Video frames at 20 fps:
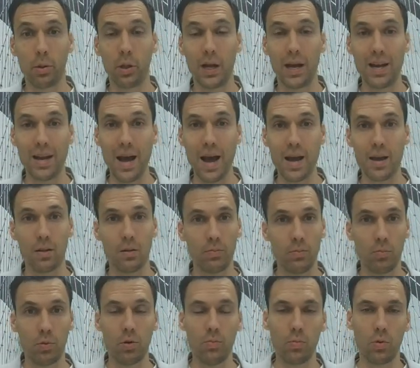Plan Daniel.
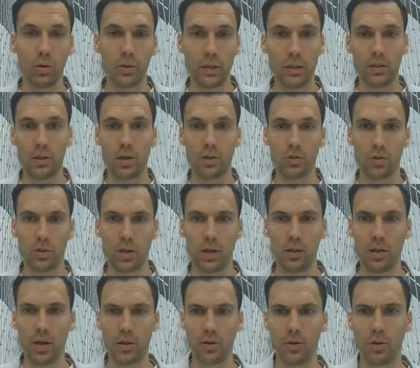More details on that
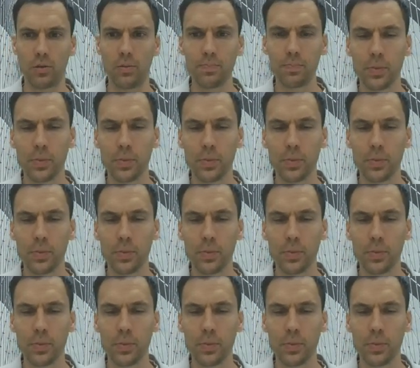later on.